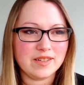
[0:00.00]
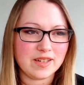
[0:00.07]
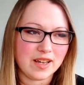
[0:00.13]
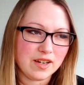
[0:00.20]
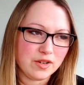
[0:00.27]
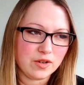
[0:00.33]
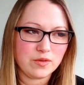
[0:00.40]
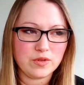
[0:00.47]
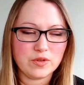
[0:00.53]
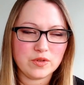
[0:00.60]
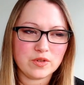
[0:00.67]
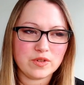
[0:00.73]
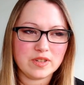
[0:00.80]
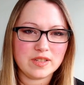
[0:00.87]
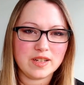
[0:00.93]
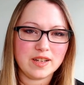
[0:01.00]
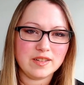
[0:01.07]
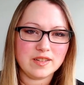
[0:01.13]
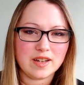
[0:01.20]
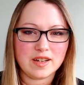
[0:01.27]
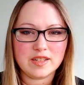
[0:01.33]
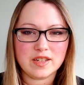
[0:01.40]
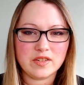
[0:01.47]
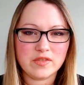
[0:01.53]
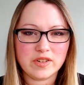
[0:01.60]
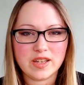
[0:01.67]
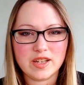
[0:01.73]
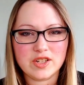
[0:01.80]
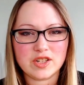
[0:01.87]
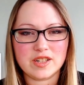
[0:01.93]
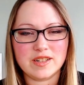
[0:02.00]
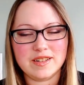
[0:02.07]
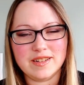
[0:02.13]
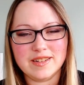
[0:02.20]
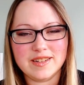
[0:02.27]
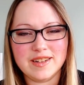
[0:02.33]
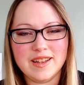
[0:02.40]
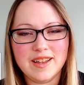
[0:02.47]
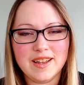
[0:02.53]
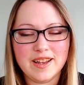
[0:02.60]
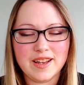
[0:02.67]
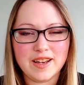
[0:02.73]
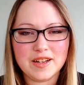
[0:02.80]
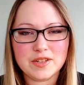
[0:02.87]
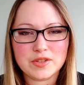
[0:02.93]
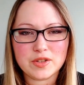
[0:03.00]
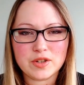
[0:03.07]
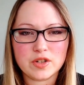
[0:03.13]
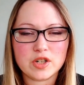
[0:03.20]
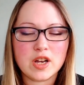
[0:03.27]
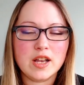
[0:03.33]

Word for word: I know user intent identification in search.